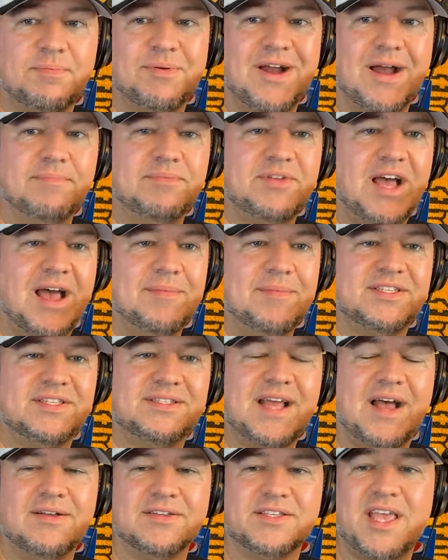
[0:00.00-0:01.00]
prime time. It's
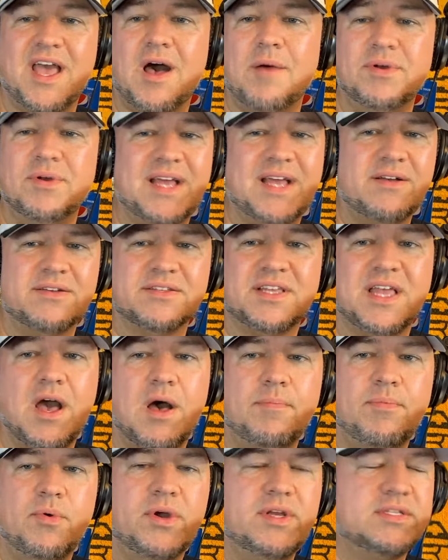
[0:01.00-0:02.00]
Dallas Cowboys. Dallas
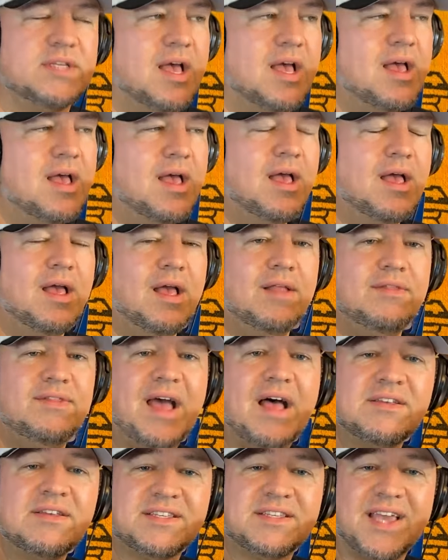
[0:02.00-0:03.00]
Cowboys.
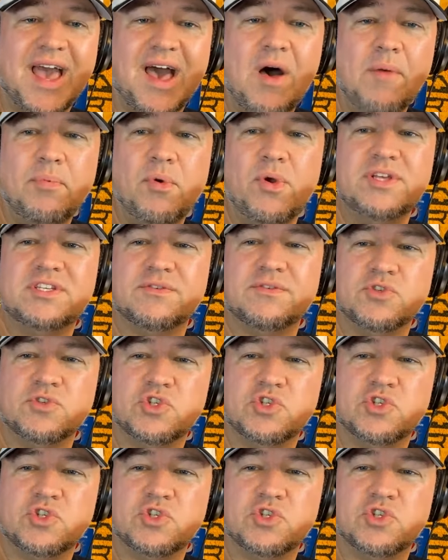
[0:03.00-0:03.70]
Dallas Cowboys have